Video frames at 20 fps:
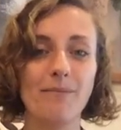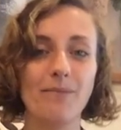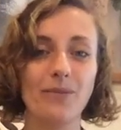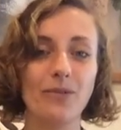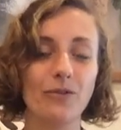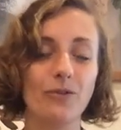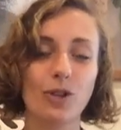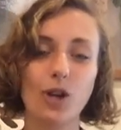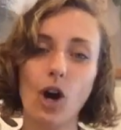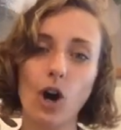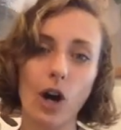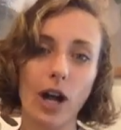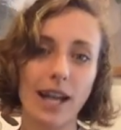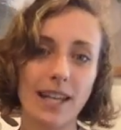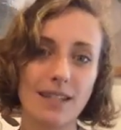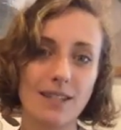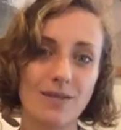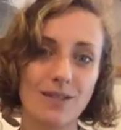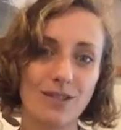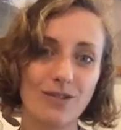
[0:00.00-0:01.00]
for all
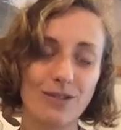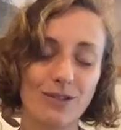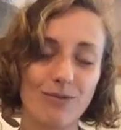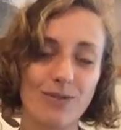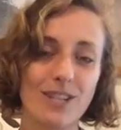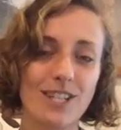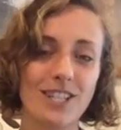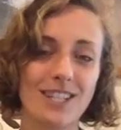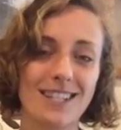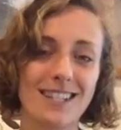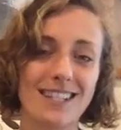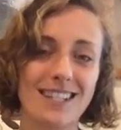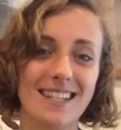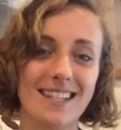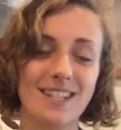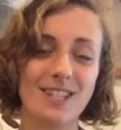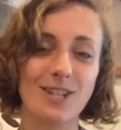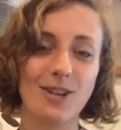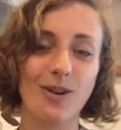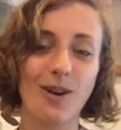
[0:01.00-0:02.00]
kinds of different reasons.
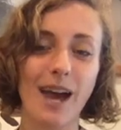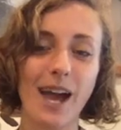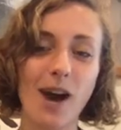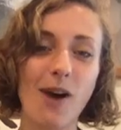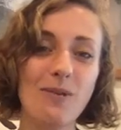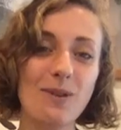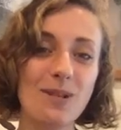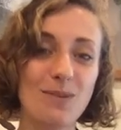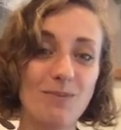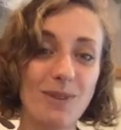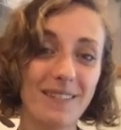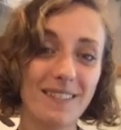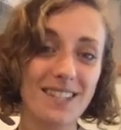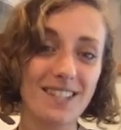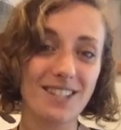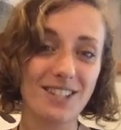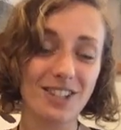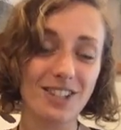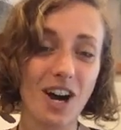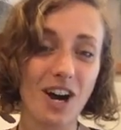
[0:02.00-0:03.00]
And so I always bring
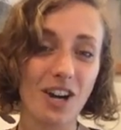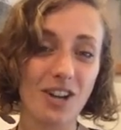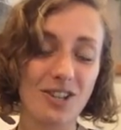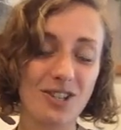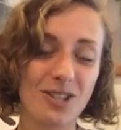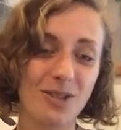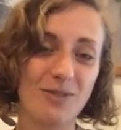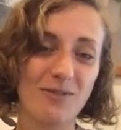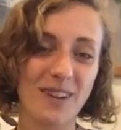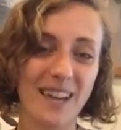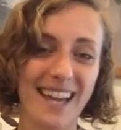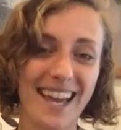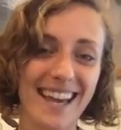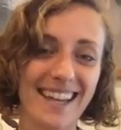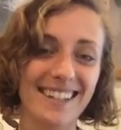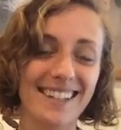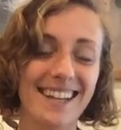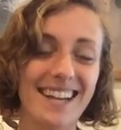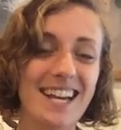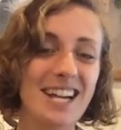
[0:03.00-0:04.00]
this along, so if I
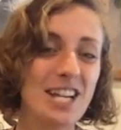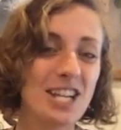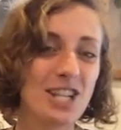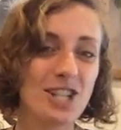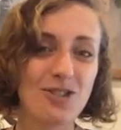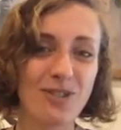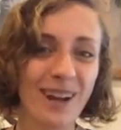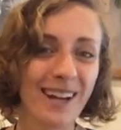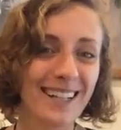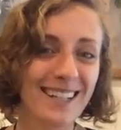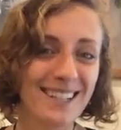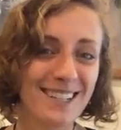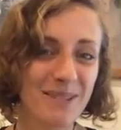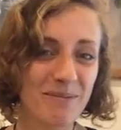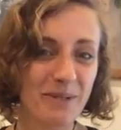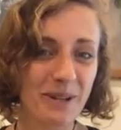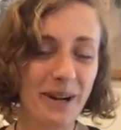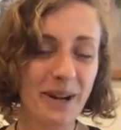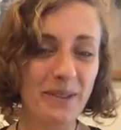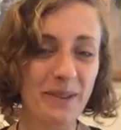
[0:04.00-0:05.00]
get stranded
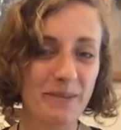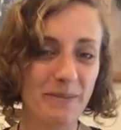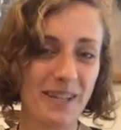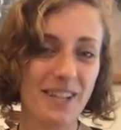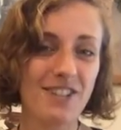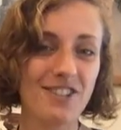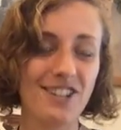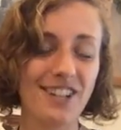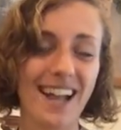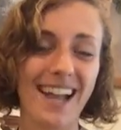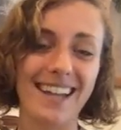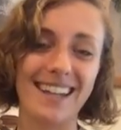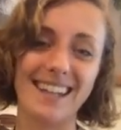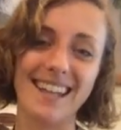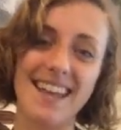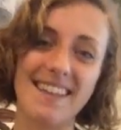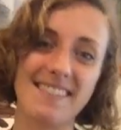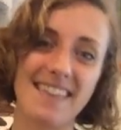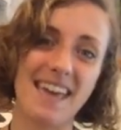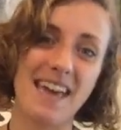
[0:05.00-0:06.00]
somewhere on the beach, I can
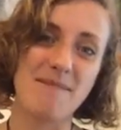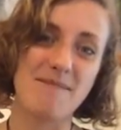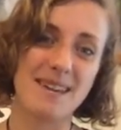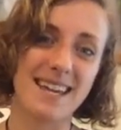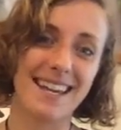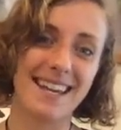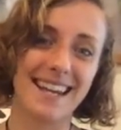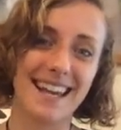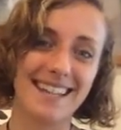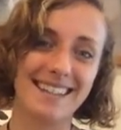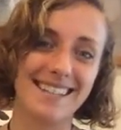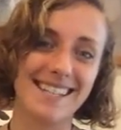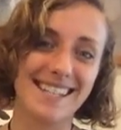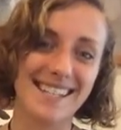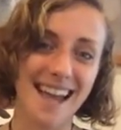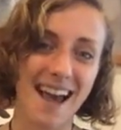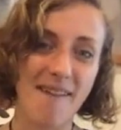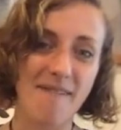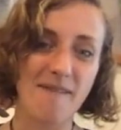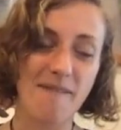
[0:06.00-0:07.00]
hang the hammock and at
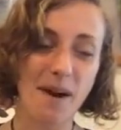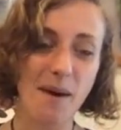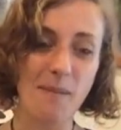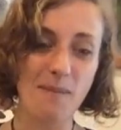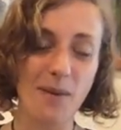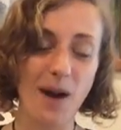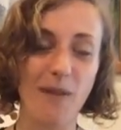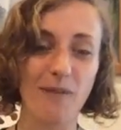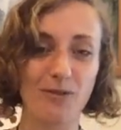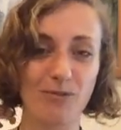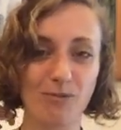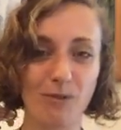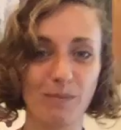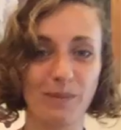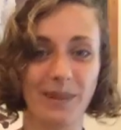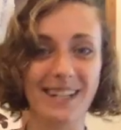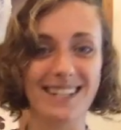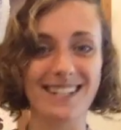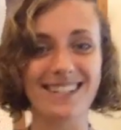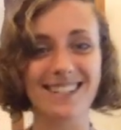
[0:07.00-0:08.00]
least have a comfortable
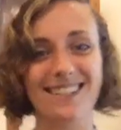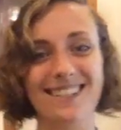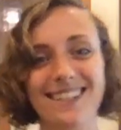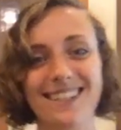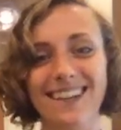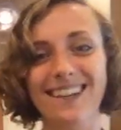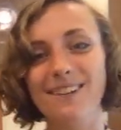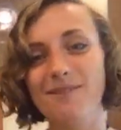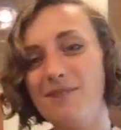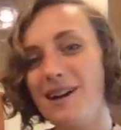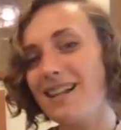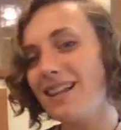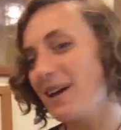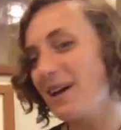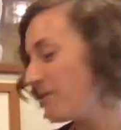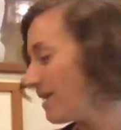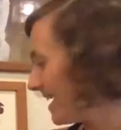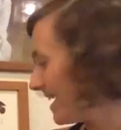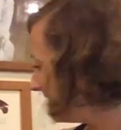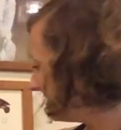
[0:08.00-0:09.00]
place to sit while I
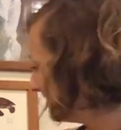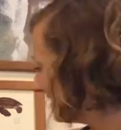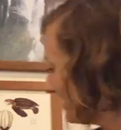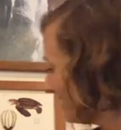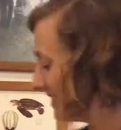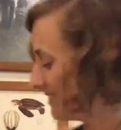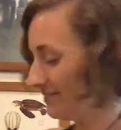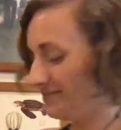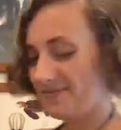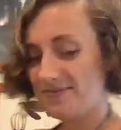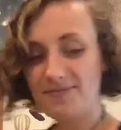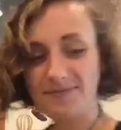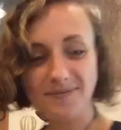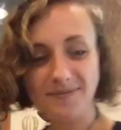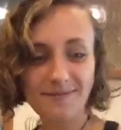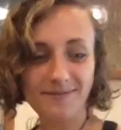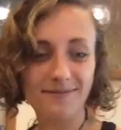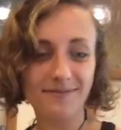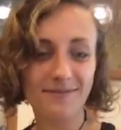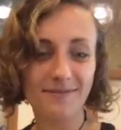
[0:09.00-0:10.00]
wait.
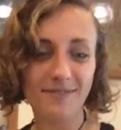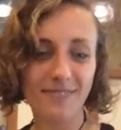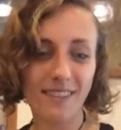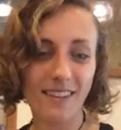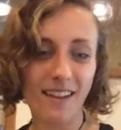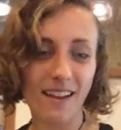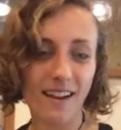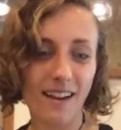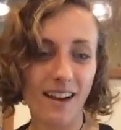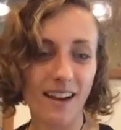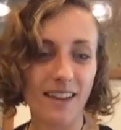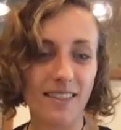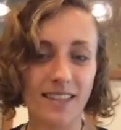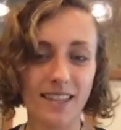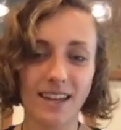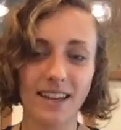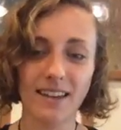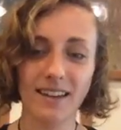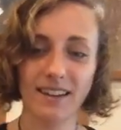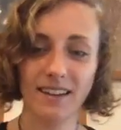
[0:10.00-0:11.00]
I
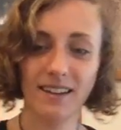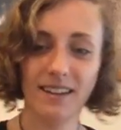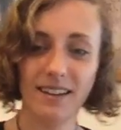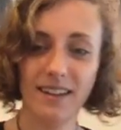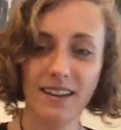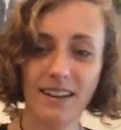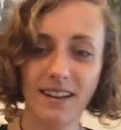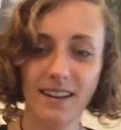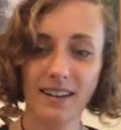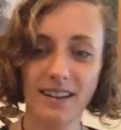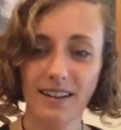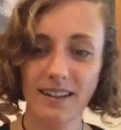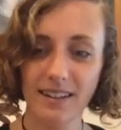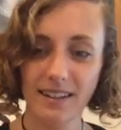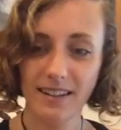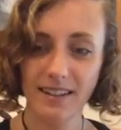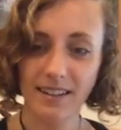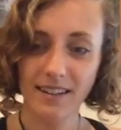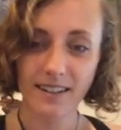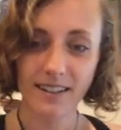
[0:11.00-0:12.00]
think
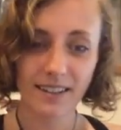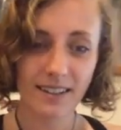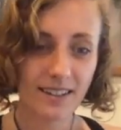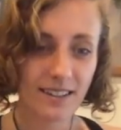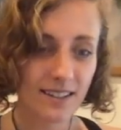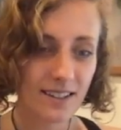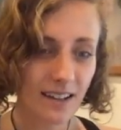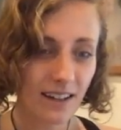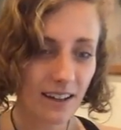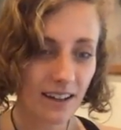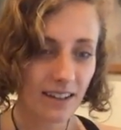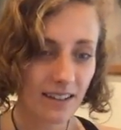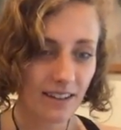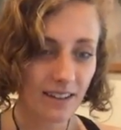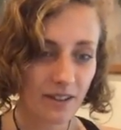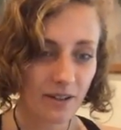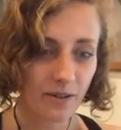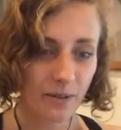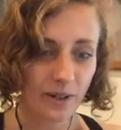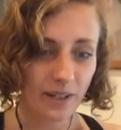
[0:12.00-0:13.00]
I saw
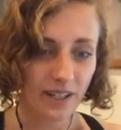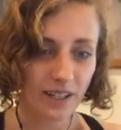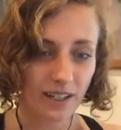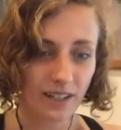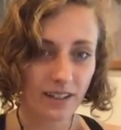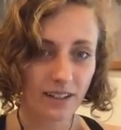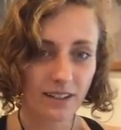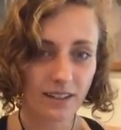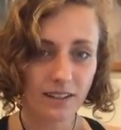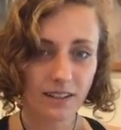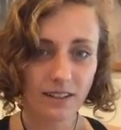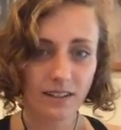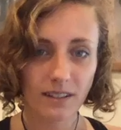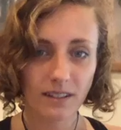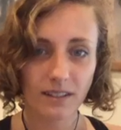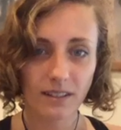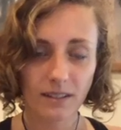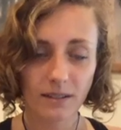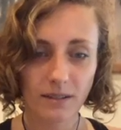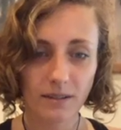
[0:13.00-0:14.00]
another one
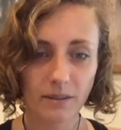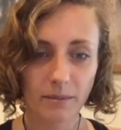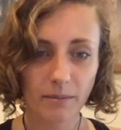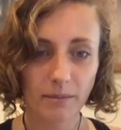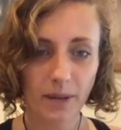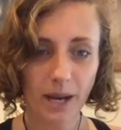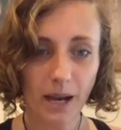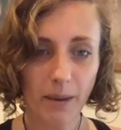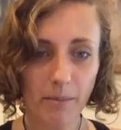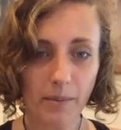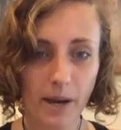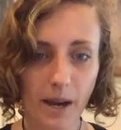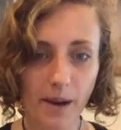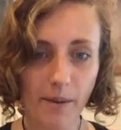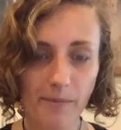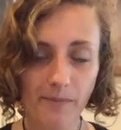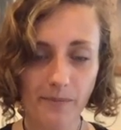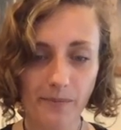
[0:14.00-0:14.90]
pop up.